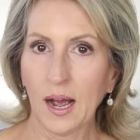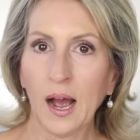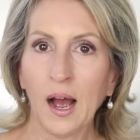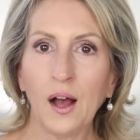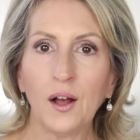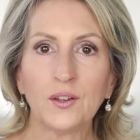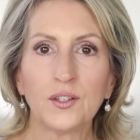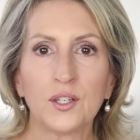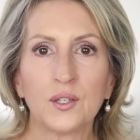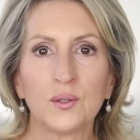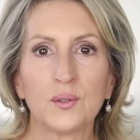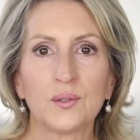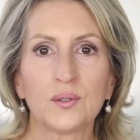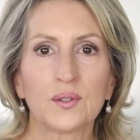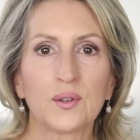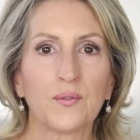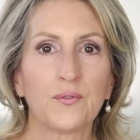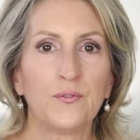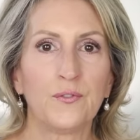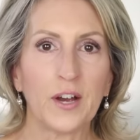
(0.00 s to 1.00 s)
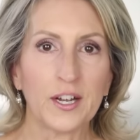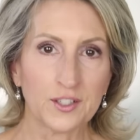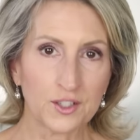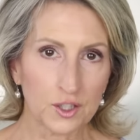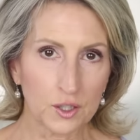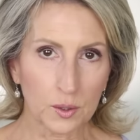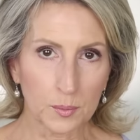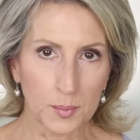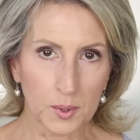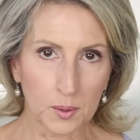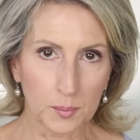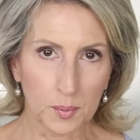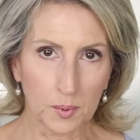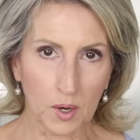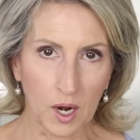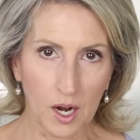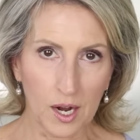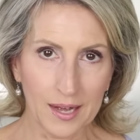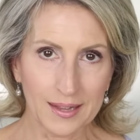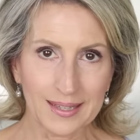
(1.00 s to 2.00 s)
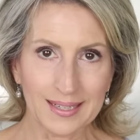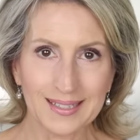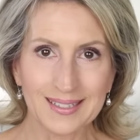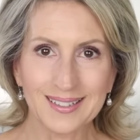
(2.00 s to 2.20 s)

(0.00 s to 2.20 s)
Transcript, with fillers: I'll use vegetable broth